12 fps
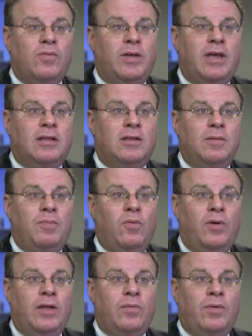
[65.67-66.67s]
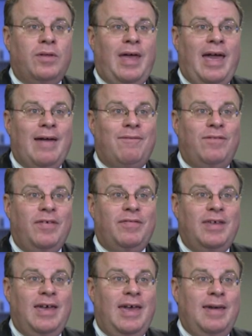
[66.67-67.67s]
will get to the point where they have
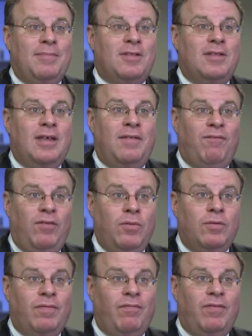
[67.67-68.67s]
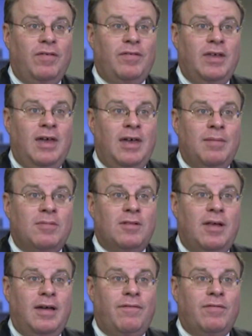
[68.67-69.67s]
fifty games and then fewer than fifty games
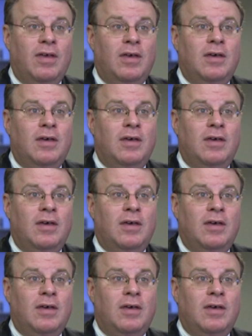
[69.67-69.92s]
left.